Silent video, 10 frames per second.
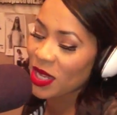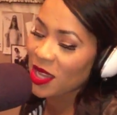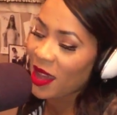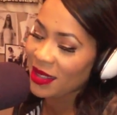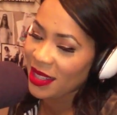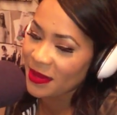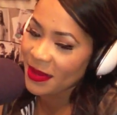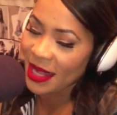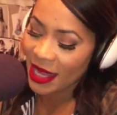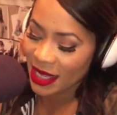Y'all need
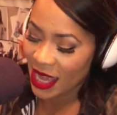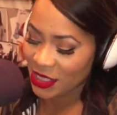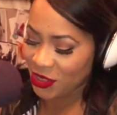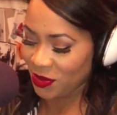me, I got you.